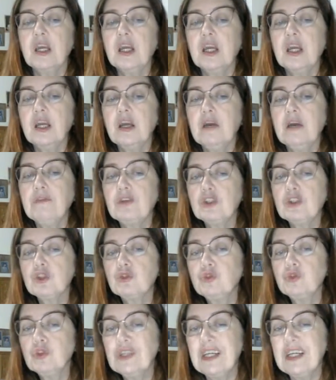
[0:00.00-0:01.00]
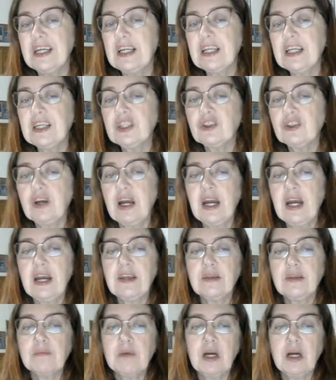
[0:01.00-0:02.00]
if it's really dry,
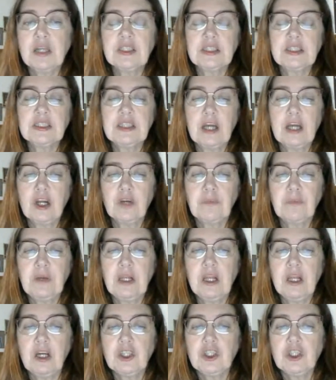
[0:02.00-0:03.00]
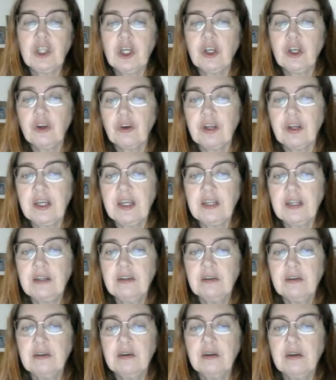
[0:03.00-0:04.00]
the moss is not going to be lush and green.
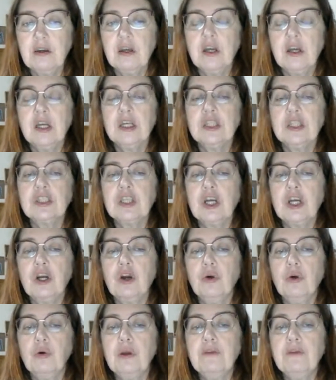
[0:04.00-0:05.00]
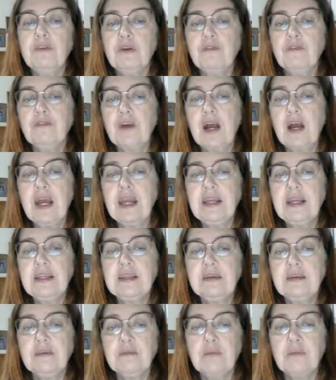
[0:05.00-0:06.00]
So, if you
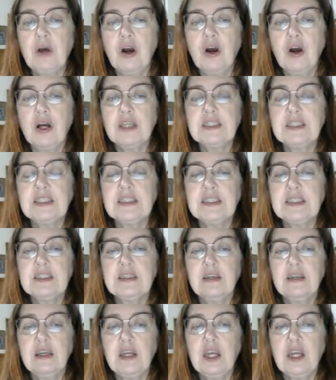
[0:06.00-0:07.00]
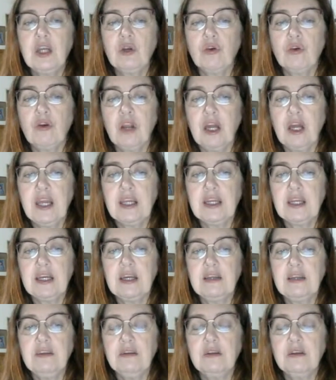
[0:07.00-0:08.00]
find moss and or
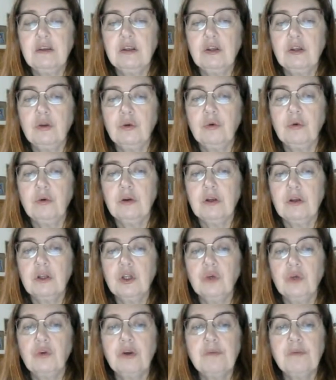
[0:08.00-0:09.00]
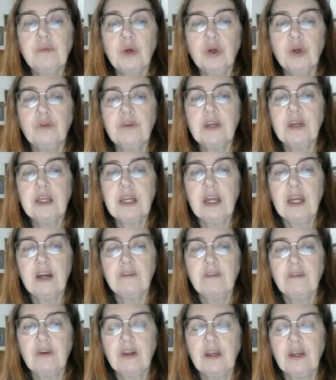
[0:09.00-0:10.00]
lichen, you remove it
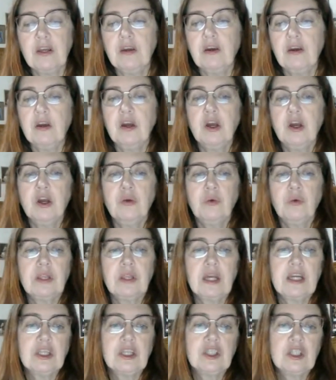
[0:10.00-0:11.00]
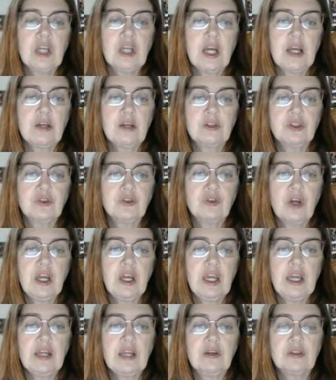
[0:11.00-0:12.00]
carefully with like a child's
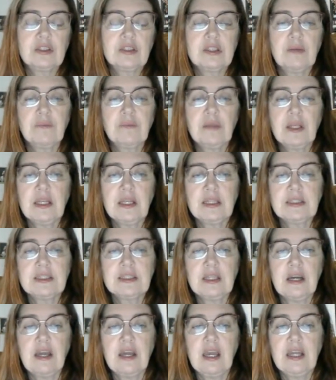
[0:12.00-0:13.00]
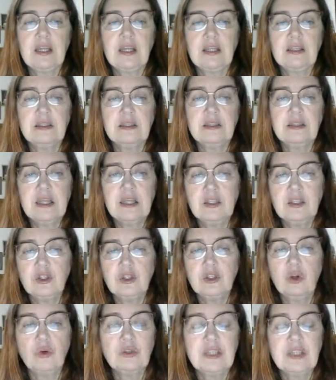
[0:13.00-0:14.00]
rake or something that's not in it. You
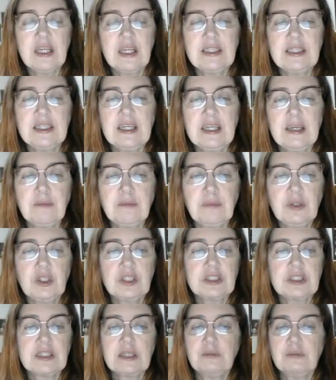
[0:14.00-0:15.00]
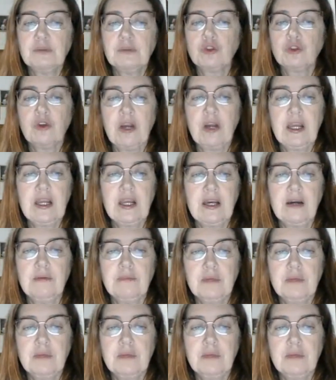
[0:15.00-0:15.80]
don't dig deep. It just comes right up.